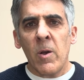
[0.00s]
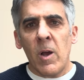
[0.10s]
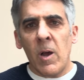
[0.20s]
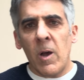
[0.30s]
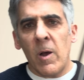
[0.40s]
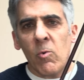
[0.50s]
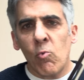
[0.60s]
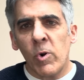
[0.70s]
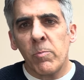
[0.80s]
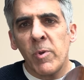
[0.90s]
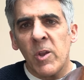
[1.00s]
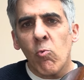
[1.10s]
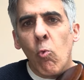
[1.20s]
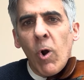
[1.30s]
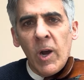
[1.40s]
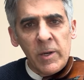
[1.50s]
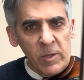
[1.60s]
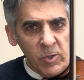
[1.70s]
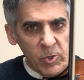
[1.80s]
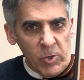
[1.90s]
would be
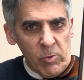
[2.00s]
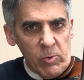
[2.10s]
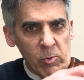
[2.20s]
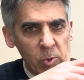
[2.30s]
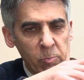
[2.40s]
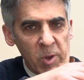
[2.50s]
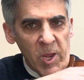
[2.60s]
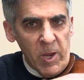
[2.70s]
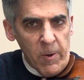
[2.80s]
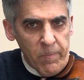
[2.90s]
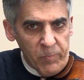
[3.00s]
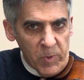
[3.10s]
1. So it would be